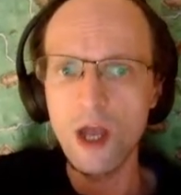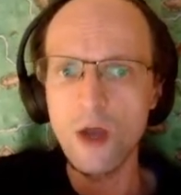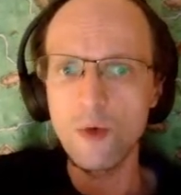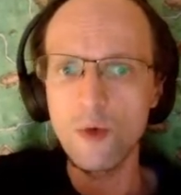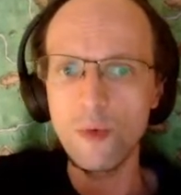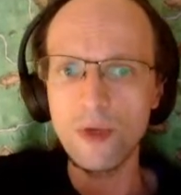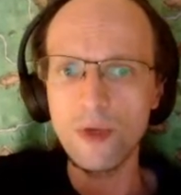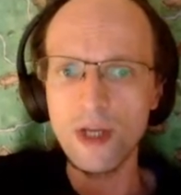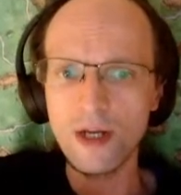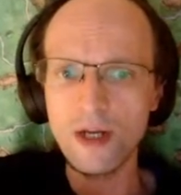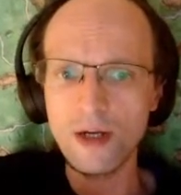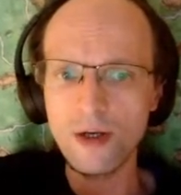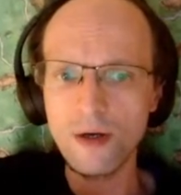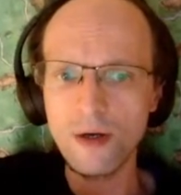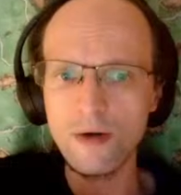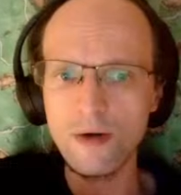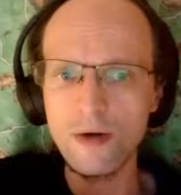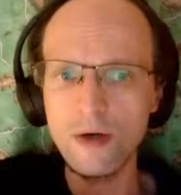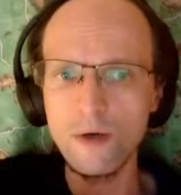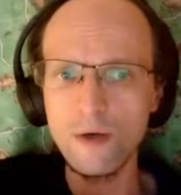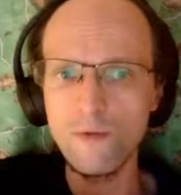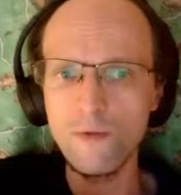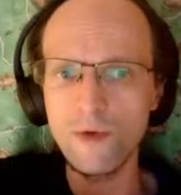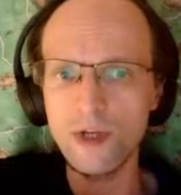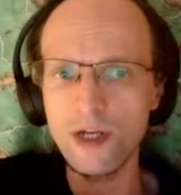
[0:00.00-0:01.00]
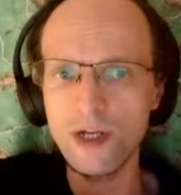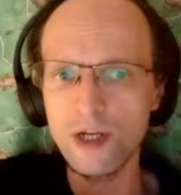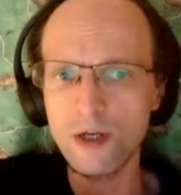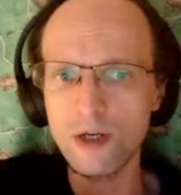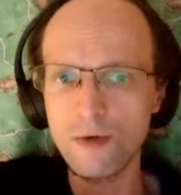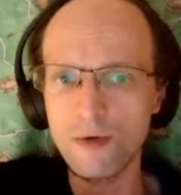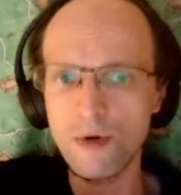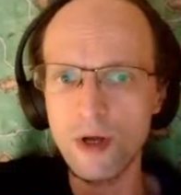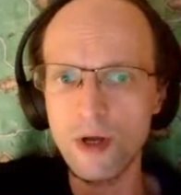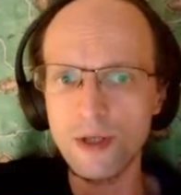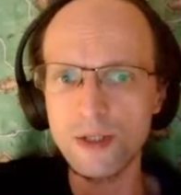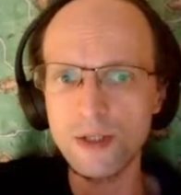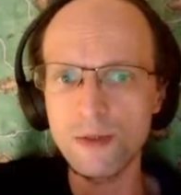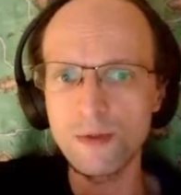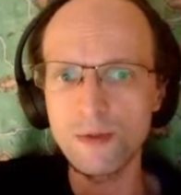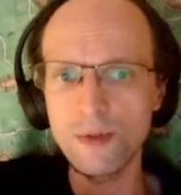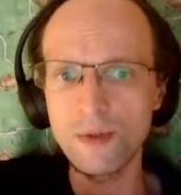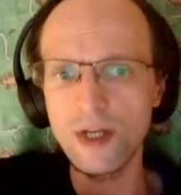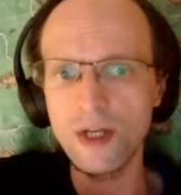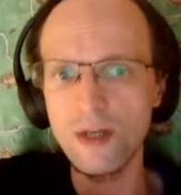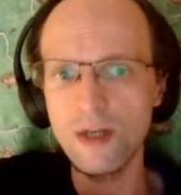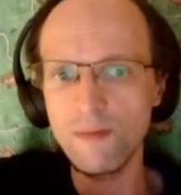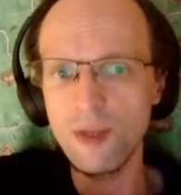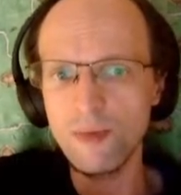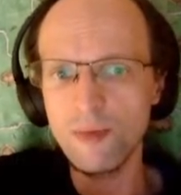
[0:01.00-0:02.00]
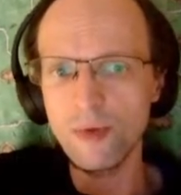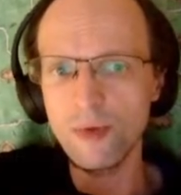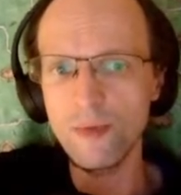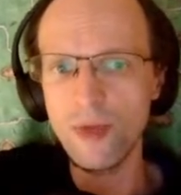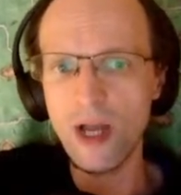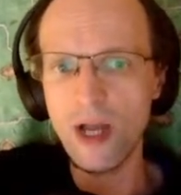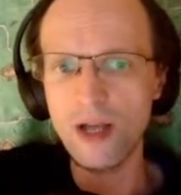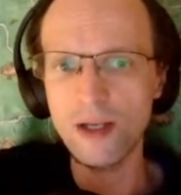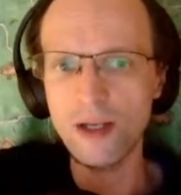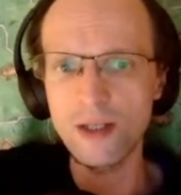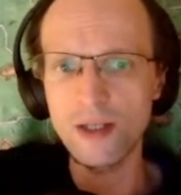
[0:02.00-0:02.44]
We get a curve, we get a crossroads, we get a meeple back,